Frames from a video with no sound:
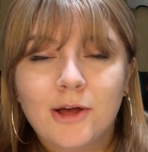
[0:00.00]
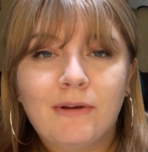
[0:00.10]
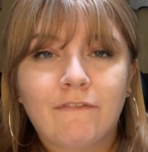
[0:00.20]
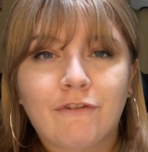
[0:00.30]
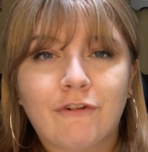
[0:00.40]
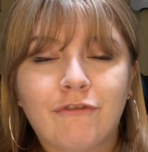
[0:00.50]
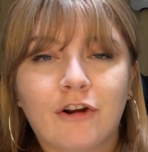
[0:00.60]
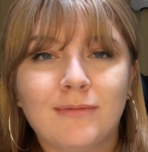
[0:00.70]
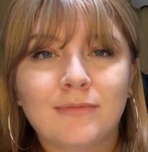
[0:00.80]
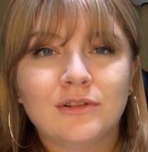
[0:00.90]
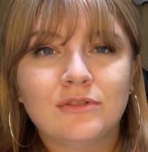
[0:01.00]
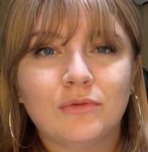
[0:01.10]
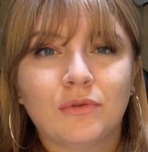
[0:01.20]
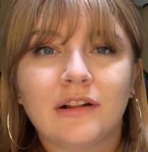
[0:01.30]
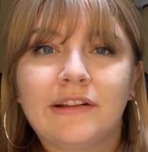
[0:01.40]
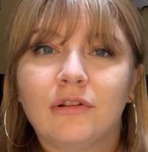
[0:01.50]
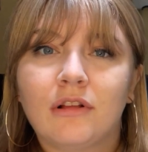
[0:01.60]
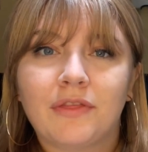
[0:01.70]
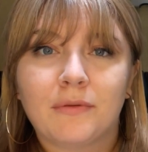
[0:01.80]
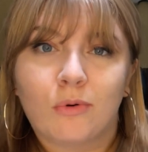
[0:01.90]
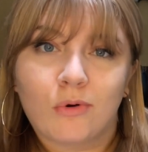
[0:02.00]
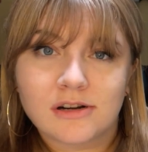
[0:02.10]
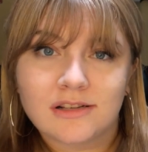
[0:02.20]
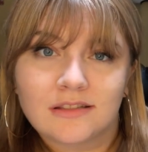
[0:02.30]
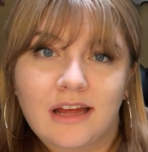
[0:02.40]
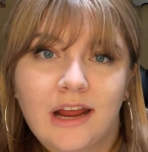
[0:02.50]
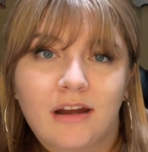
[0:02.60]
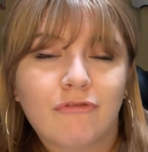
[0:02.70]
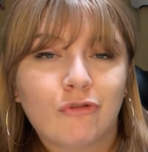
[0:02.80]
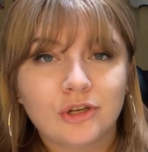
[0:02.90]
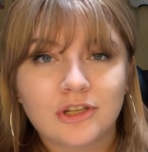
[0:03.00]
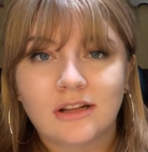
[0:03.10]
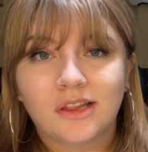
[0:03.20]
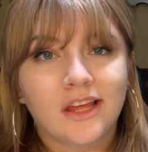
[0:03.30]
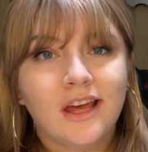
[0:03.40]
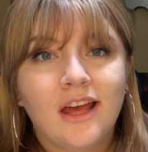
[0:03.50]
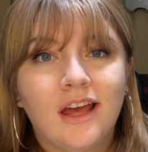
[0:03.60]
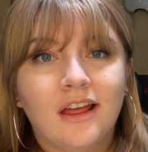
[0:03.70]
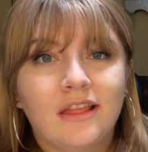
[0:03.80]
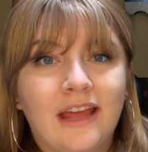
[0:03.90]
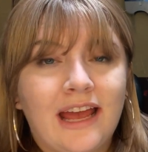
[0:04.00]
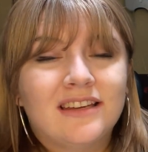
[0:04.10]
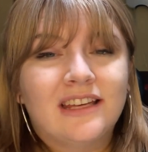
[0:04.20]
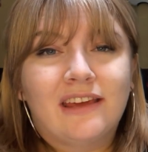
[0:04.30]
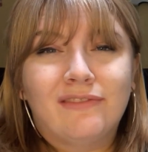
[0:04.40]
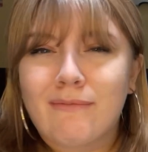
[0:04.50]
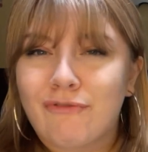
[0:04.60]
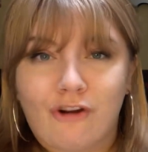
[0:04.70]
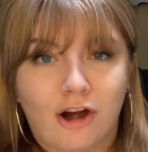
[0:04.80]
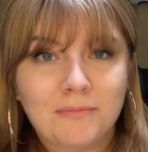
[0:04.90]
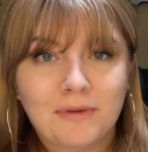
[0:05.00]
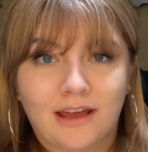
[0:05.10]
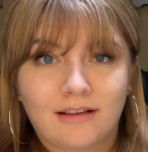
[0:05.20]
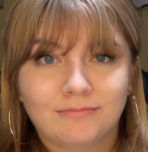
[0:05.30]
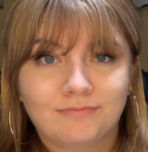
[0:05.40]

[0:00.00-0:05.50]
But for farmers who were a little on the poorer side, unfortunately, they had to give up farming.